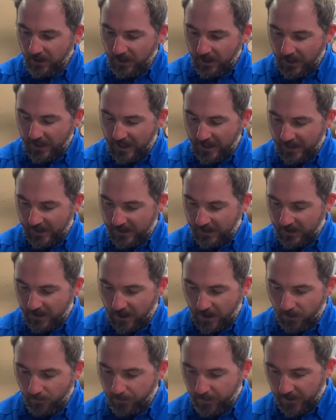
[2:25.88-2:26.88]
And
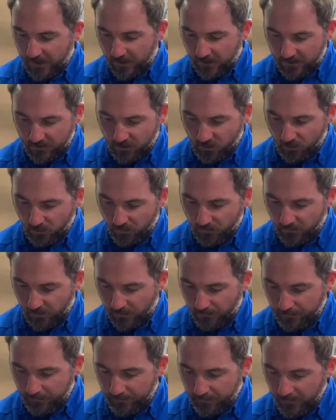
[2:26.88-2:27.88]
I'll pick on 2 of
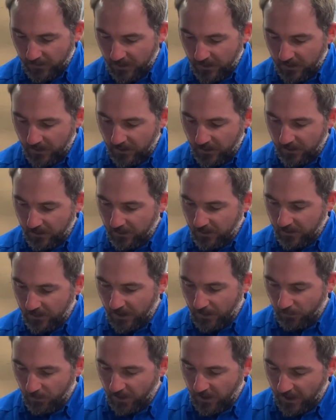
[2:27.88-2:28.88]
them
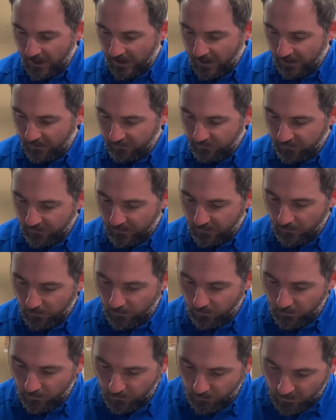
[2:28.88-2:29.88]
that we have,
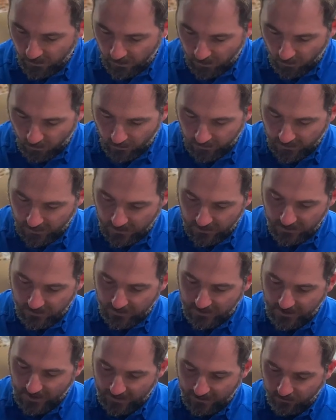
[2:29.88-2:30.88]
you know, in the
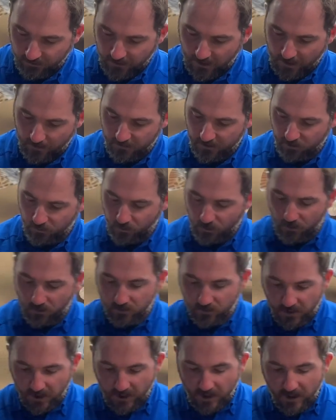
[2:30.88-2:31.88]
dino damage
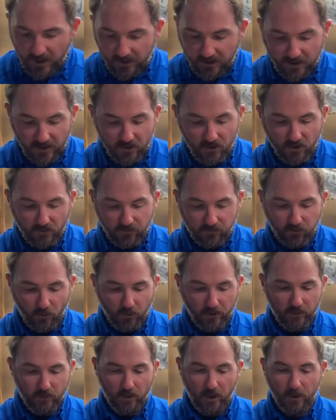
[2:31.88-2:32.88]
wound. These are
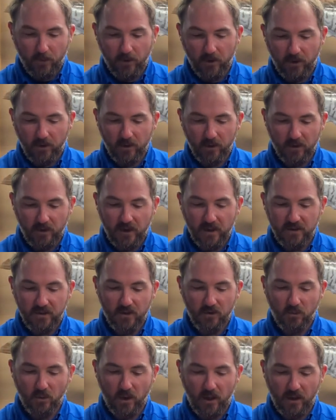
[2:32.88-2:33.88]
fully rubber. This
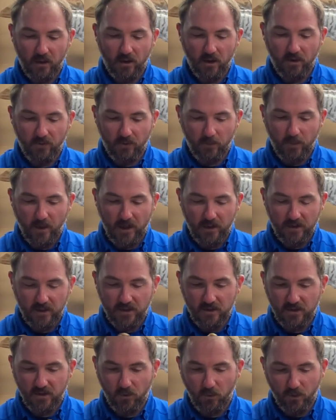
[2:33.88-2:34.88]
is what I love about
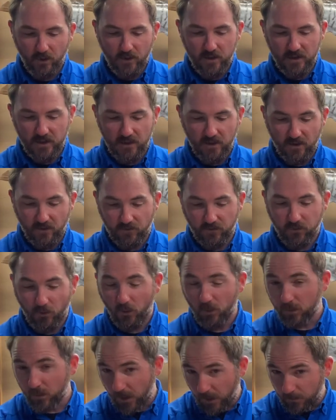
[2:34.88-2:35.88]
these toys, is they're
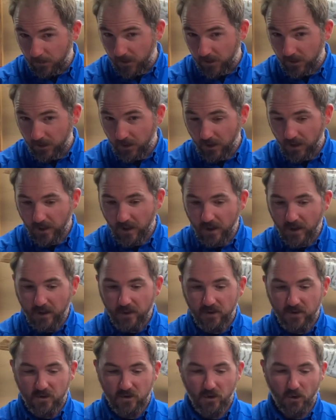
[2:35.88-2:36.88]
full rubber.
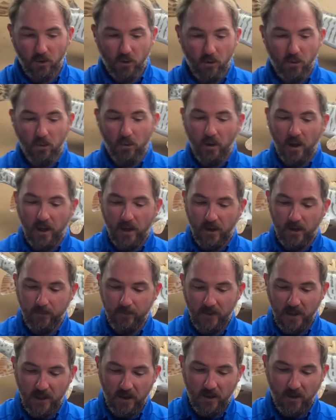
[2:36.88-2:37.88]
So,
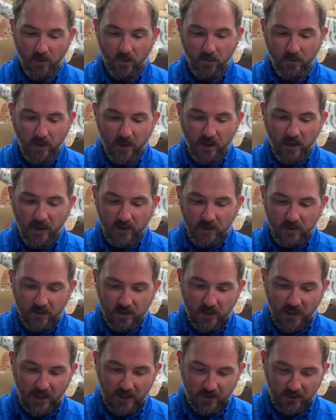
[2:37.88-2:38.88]
you know,
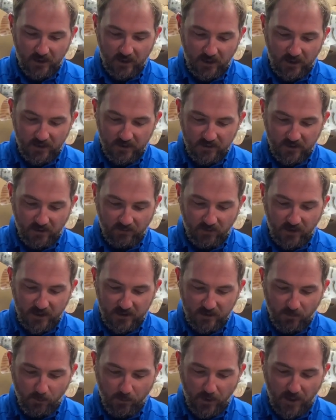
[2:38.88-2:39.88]
dang thing is I've got
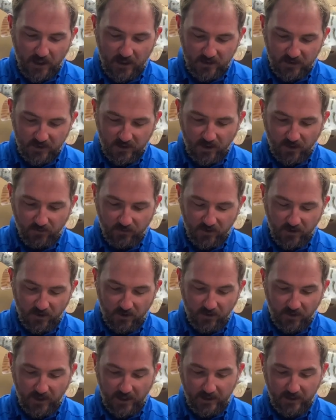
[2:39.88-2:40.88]
some paint scuffs
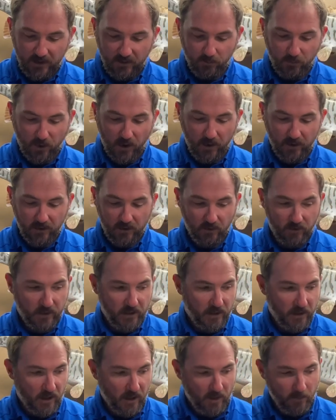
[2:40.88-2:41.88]
there that I can probably
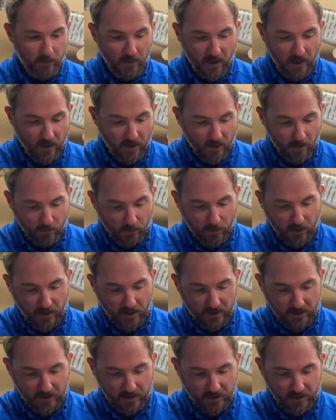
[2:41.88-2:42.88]
clean up.
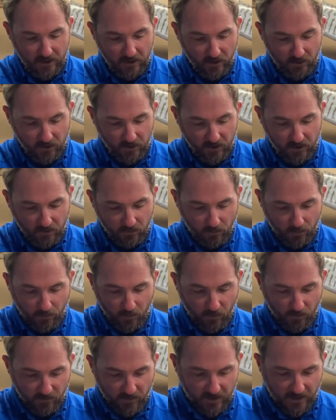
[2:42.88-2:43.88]
But, you know, you can
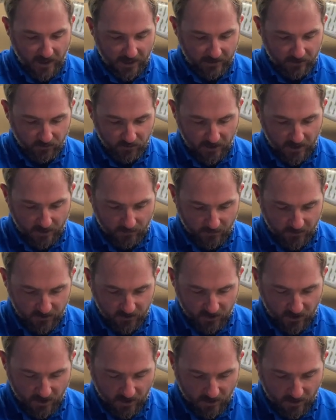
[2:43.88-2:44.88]
remove the dino
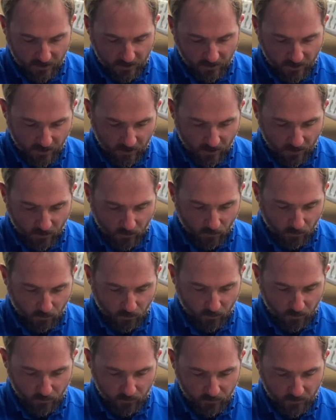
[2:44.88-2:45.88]
damage
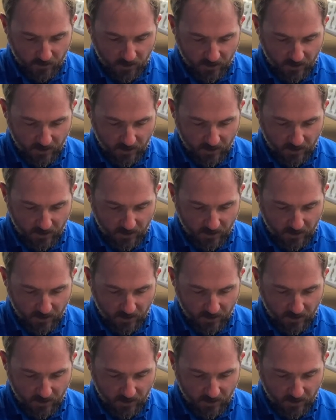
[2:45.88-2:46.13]
wound